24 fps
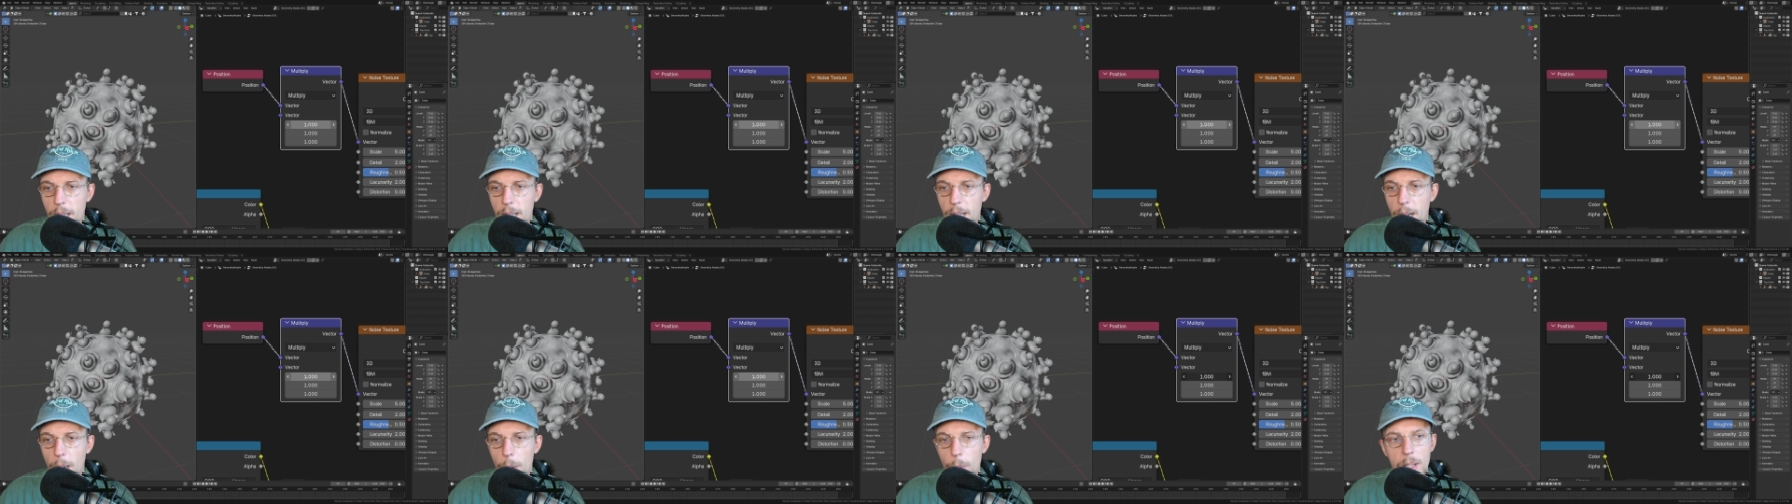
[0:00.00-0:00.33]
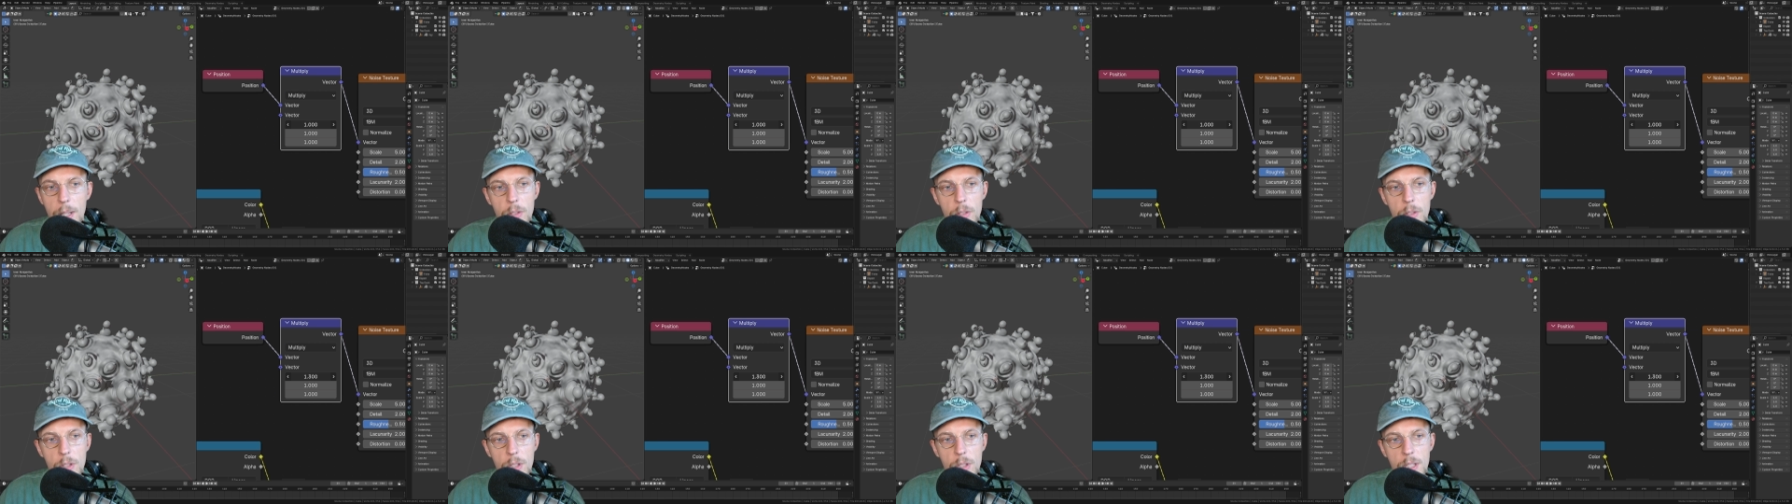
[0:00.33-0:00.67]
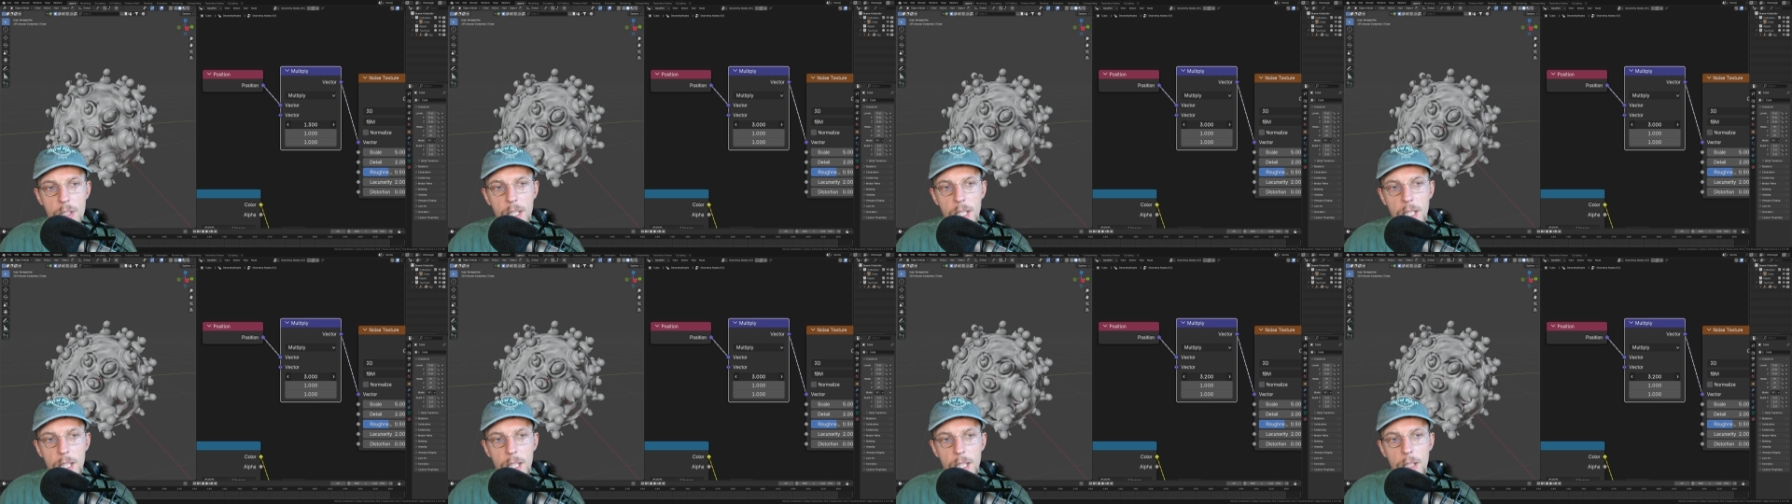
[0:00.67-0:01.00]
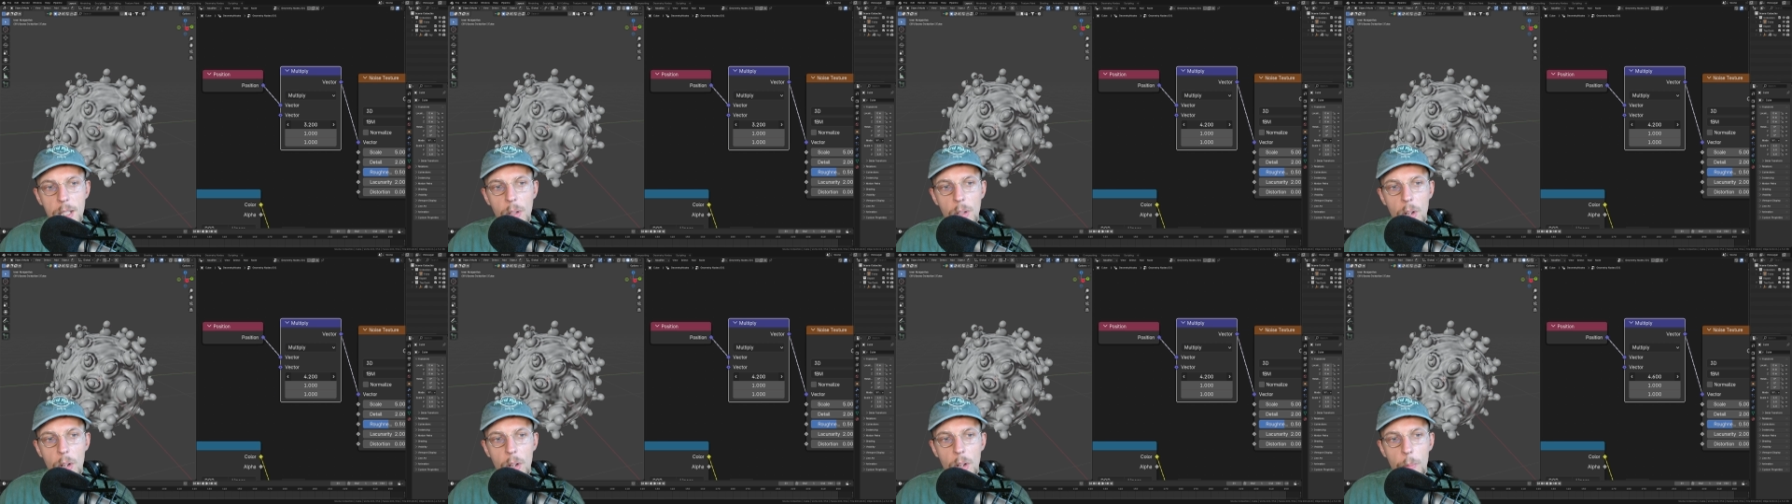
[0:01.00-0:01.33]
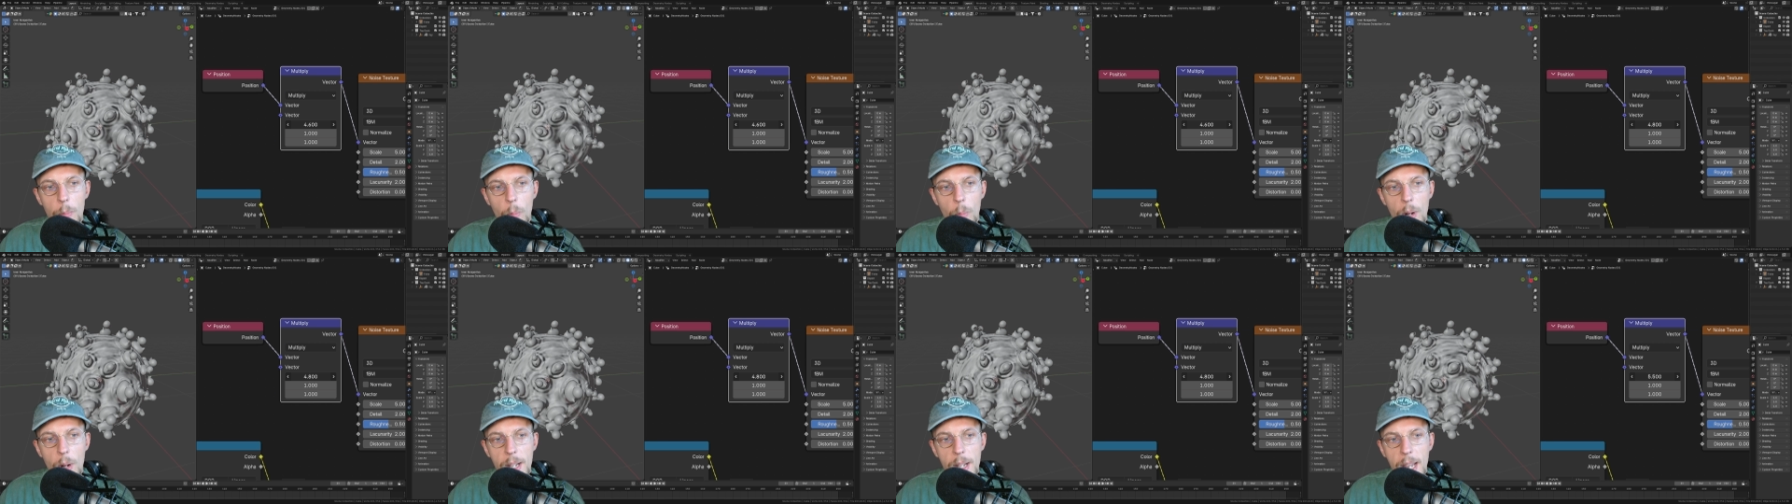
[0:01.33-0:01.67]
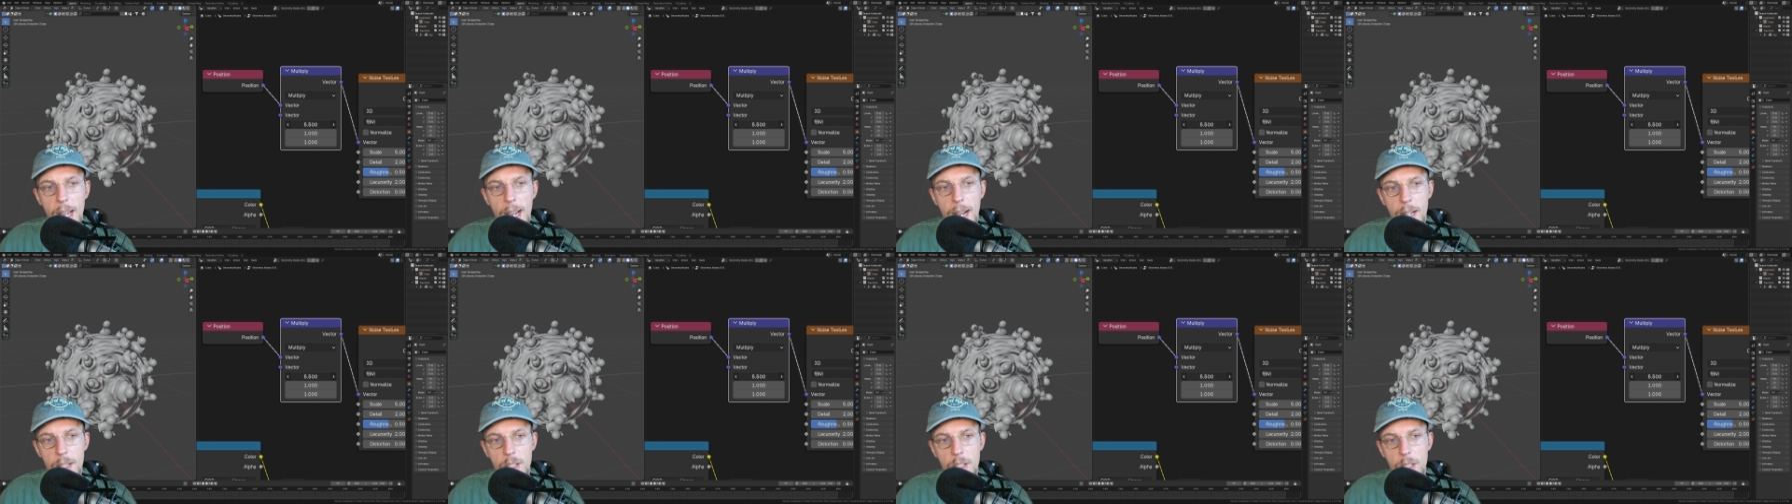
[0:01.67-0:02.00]
And we can just scale up one
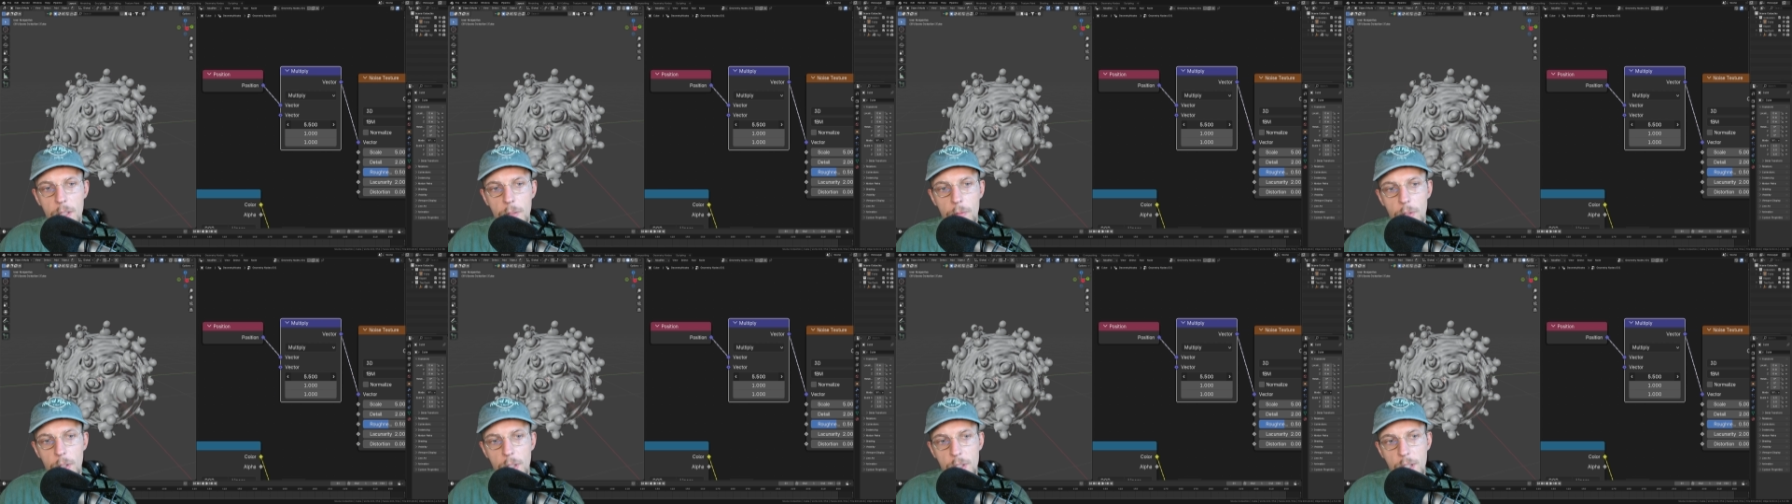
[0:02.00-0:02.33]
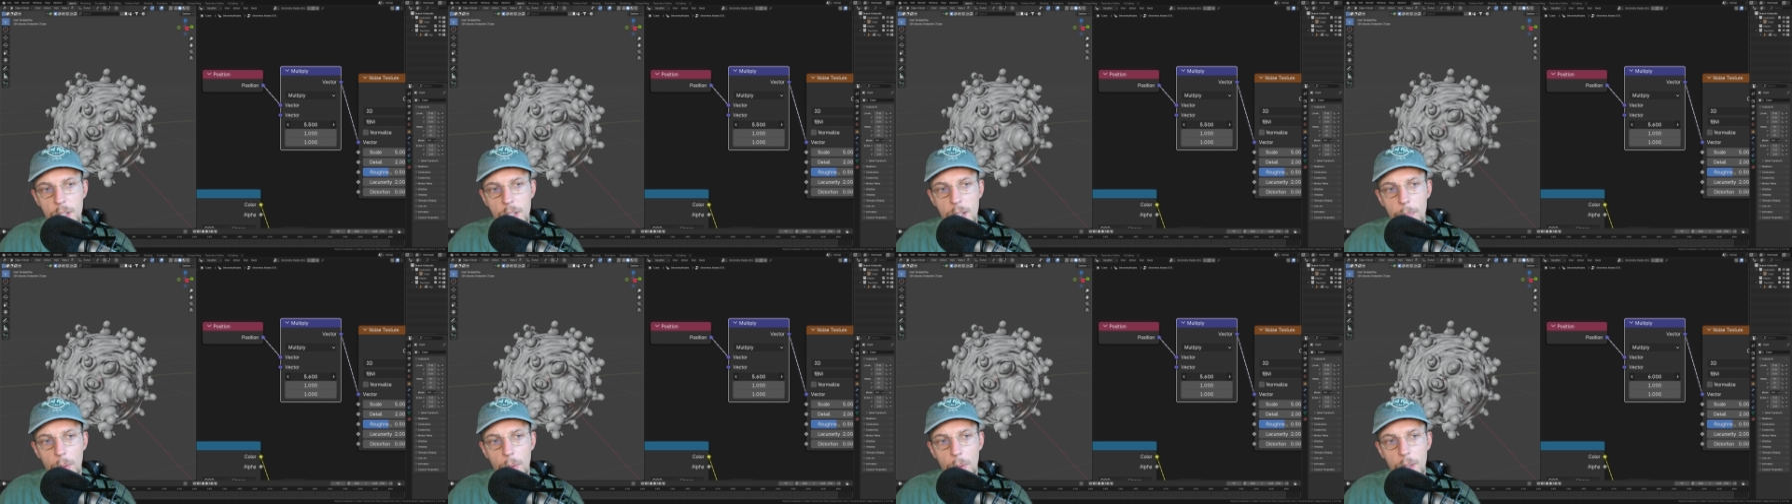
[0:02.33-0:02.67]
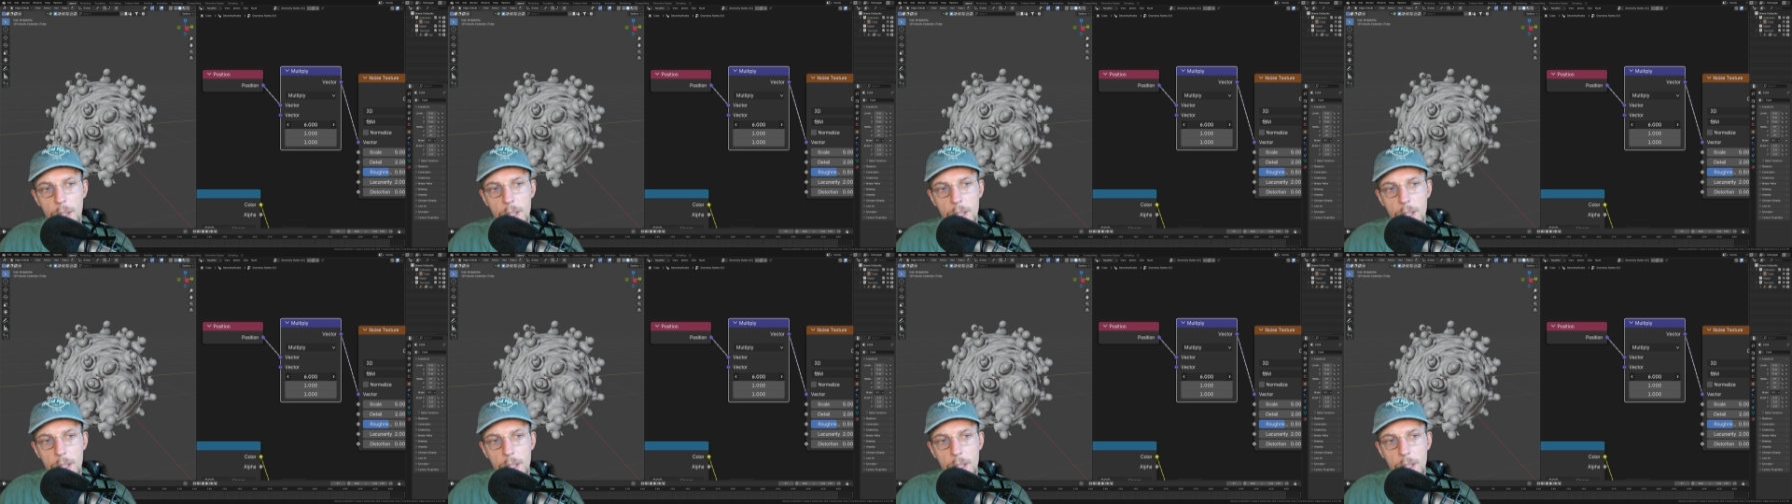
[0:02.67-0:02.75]
axis, for example,